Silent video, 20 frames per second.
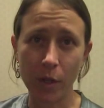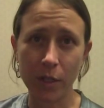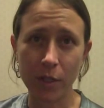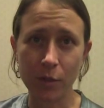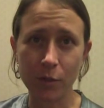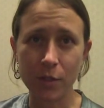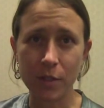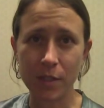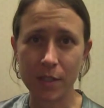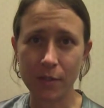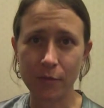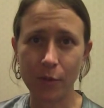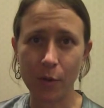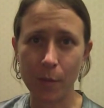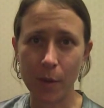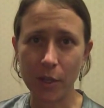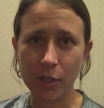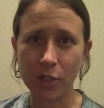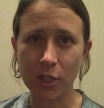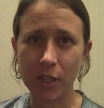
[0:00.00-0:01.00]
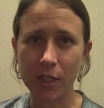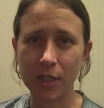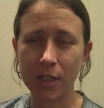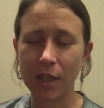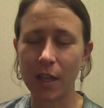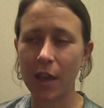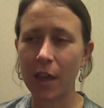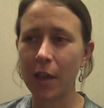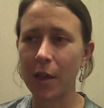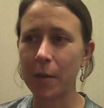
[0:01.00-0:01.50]
want to use this information.
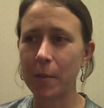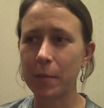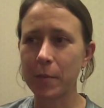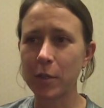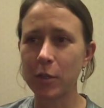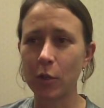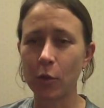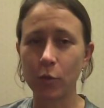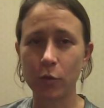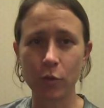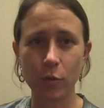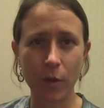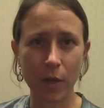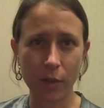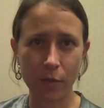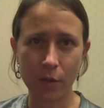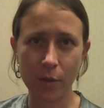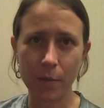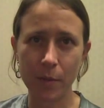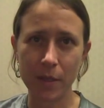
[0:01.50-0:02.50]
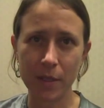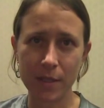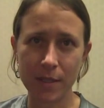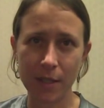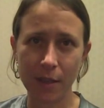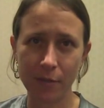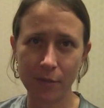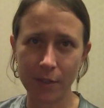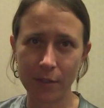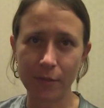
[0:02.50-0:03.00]
Um, you know, twenty-three and me is
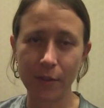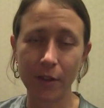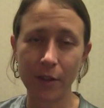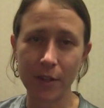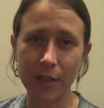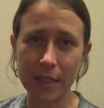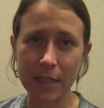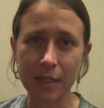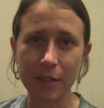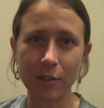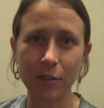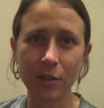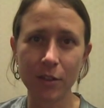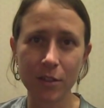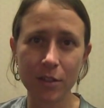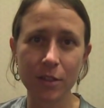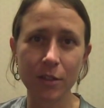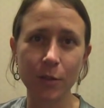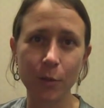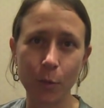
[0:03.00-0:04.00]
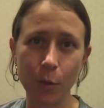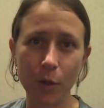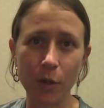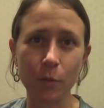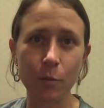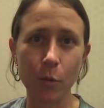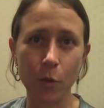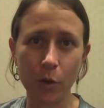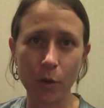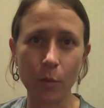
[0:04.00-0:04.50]
definitely very eager to work
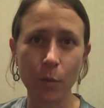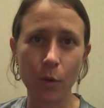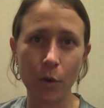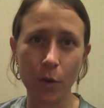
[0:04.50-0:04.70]
more and